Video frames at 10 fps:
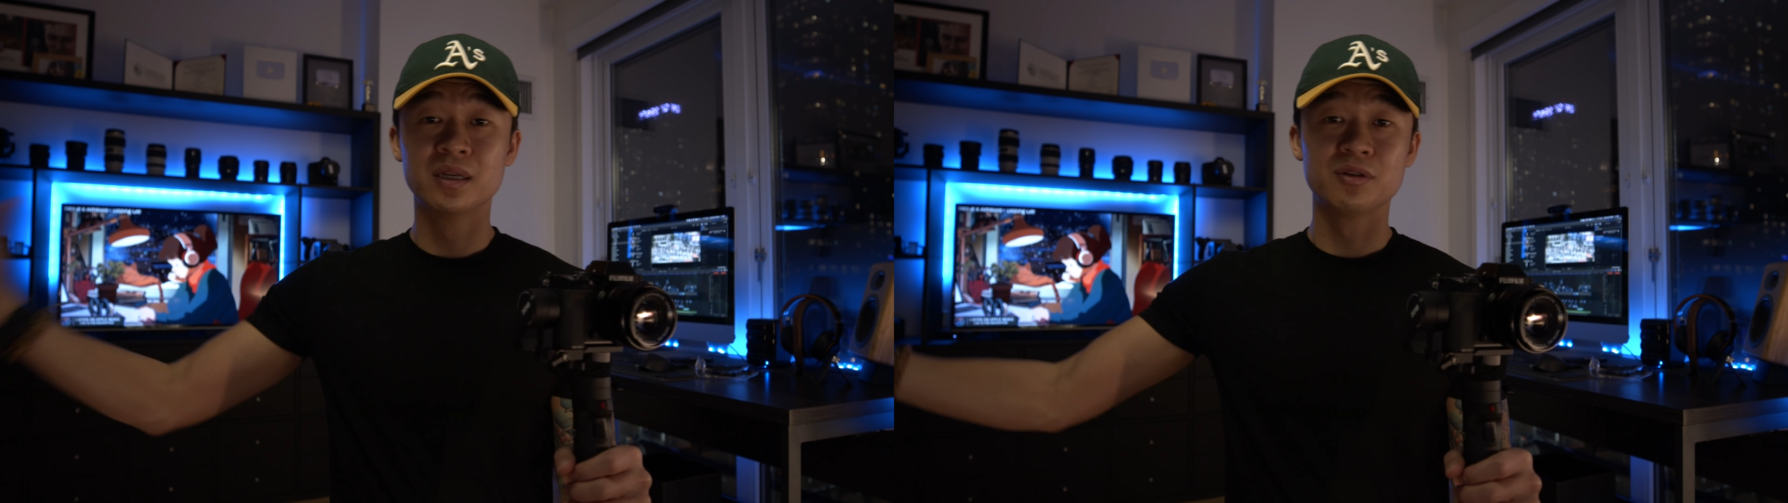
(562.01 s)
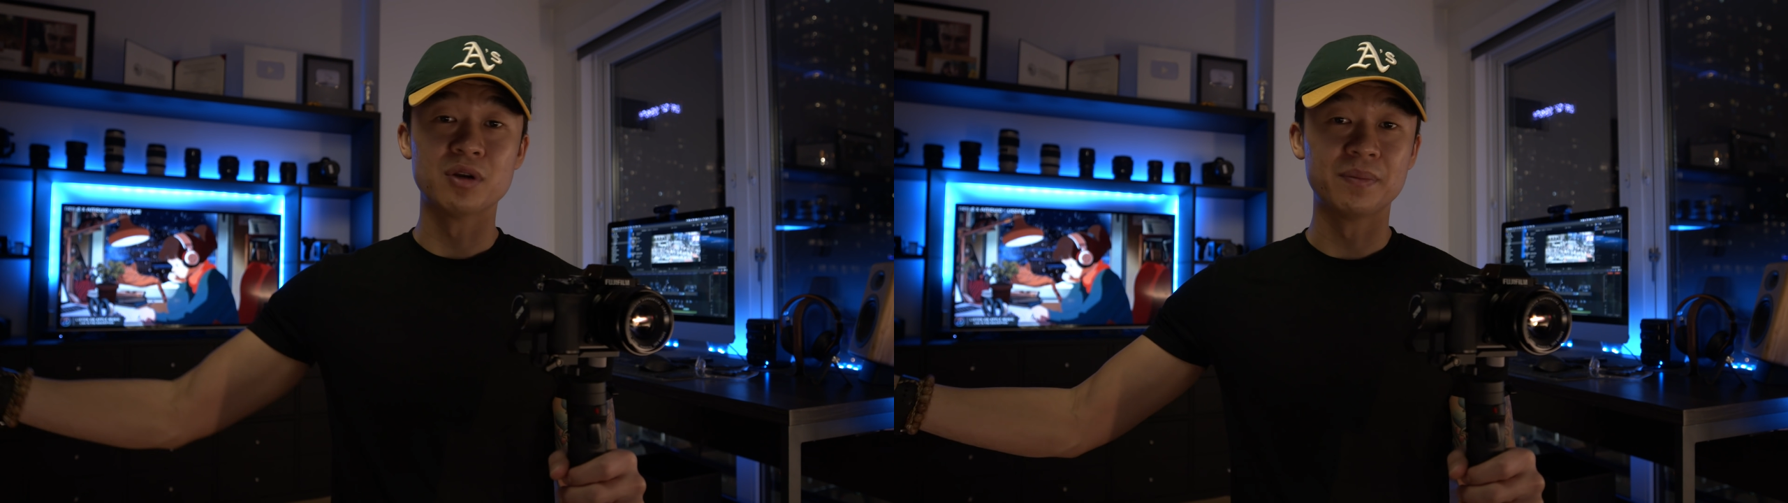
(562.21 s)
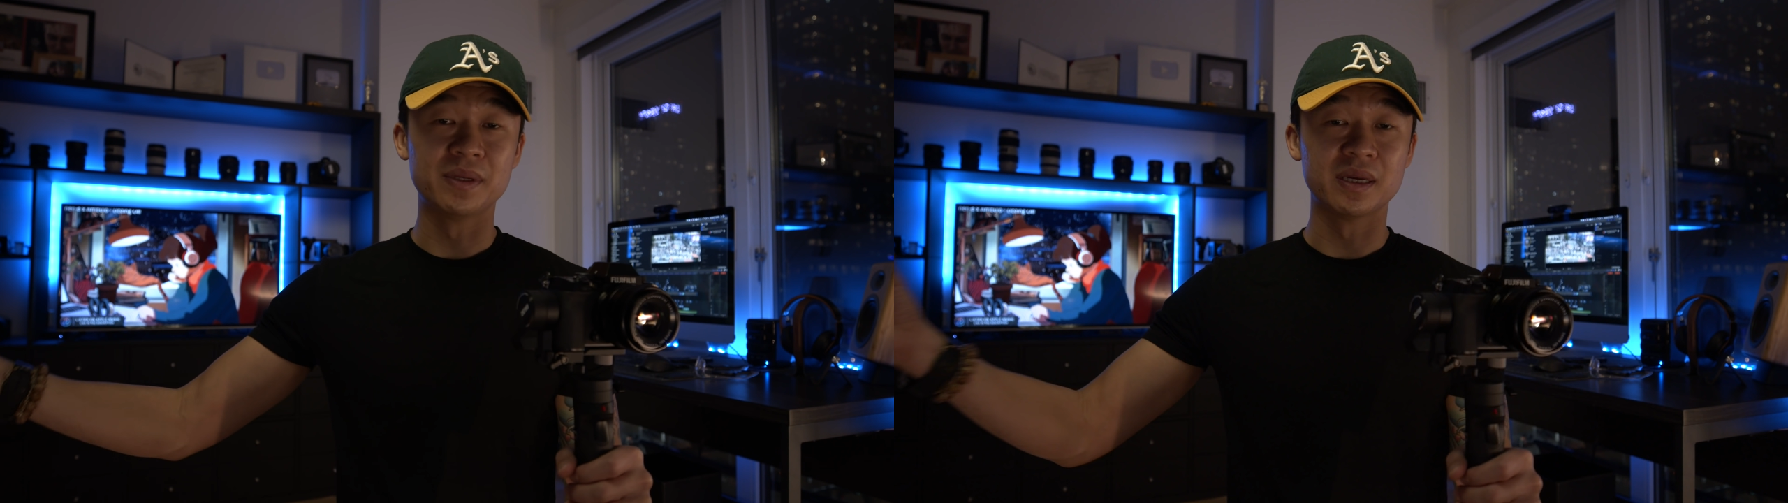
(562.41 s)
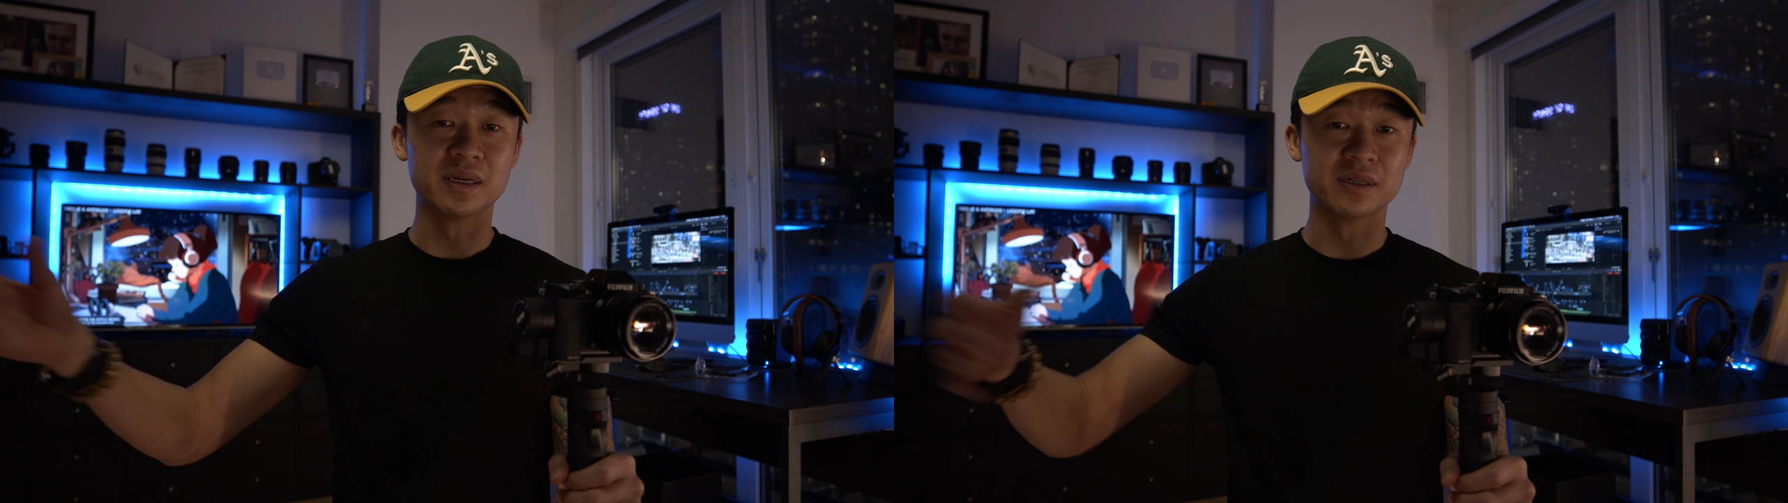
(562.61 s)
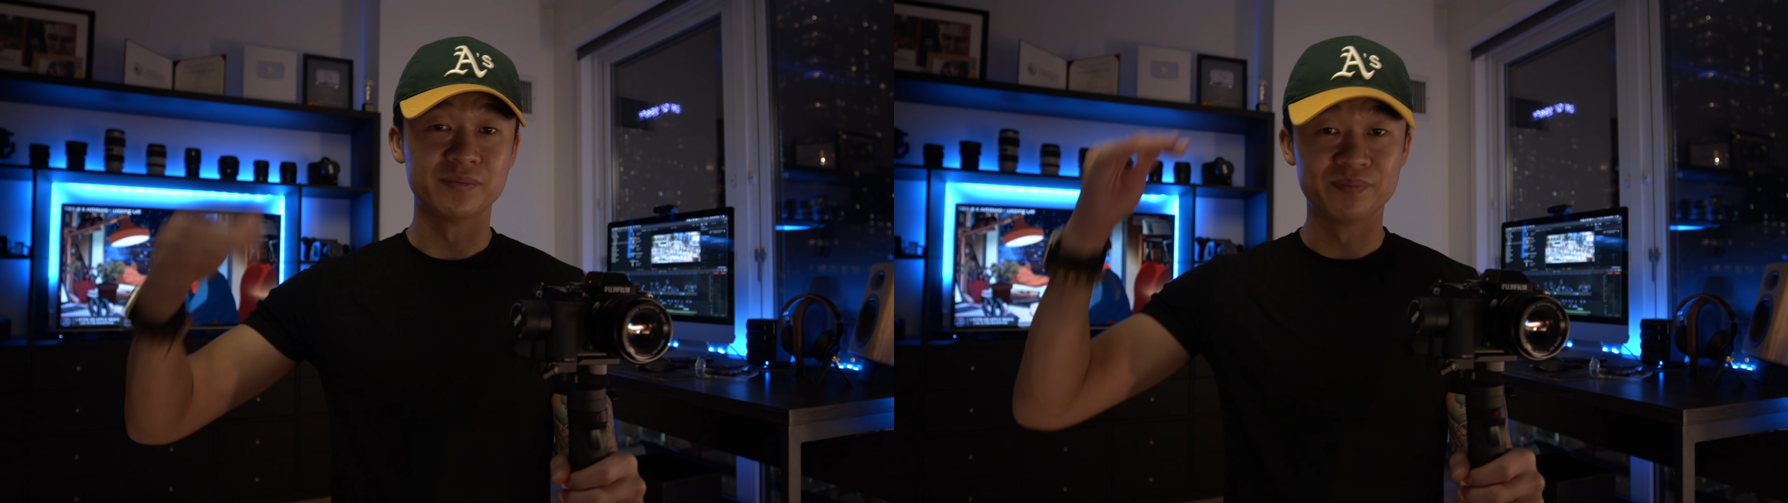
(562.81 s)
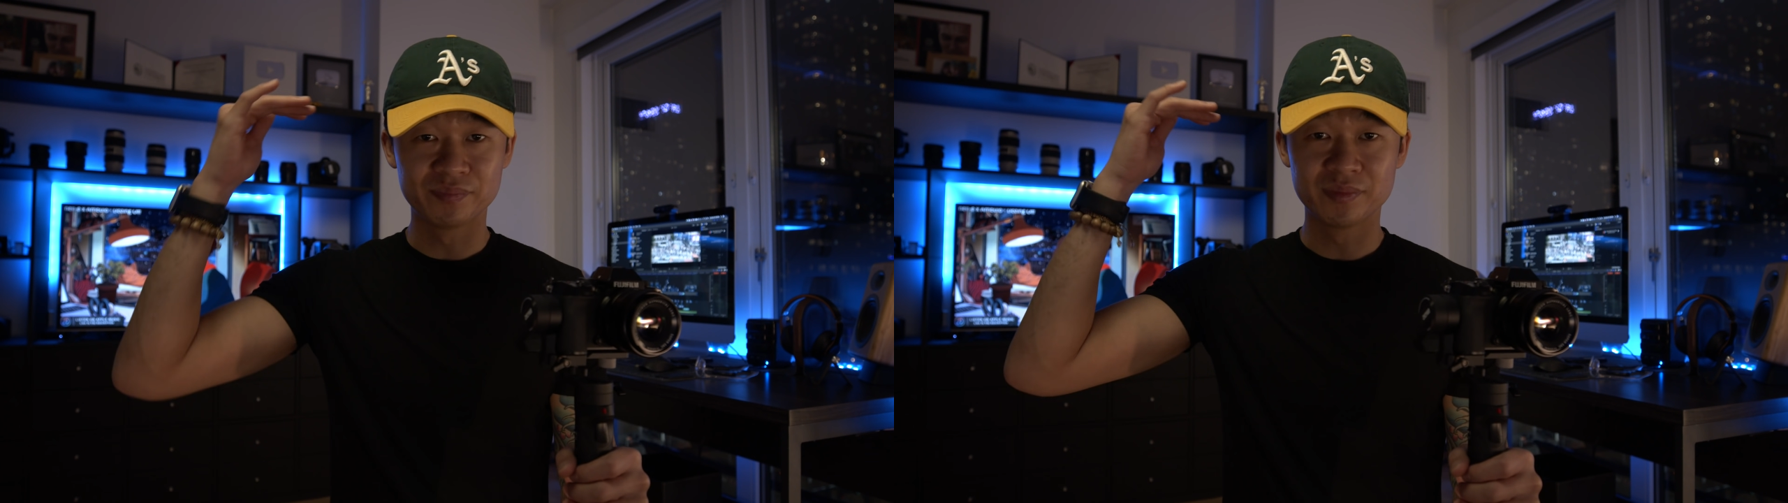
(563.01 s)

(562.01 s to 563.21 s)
drop it down